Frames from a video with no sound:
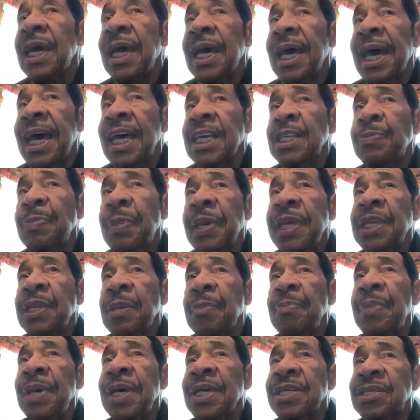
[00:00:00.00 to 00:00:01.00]
has been the
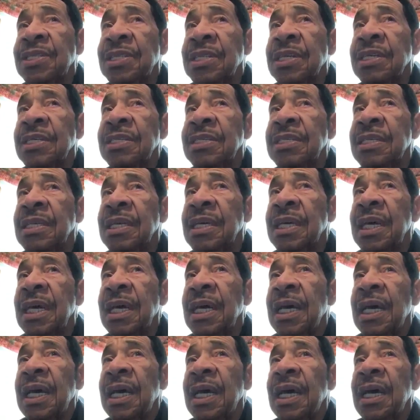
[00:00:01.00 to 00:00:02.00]
business.
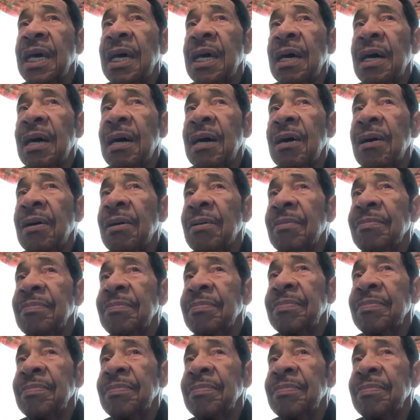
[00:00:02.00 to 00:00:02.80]
I